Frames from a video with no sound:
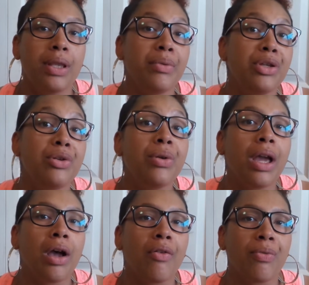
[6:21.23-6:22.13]
and then when you do
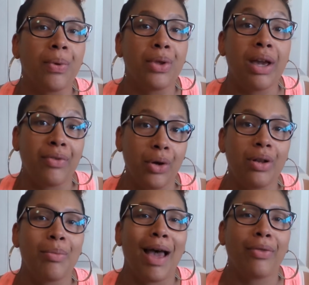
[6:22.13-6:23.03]
get comfortable, you have to go to
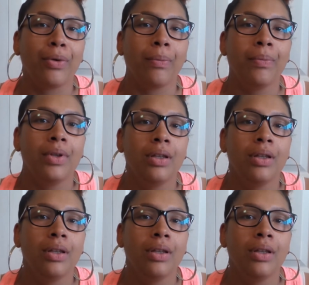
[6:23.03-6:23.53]
the bathroom.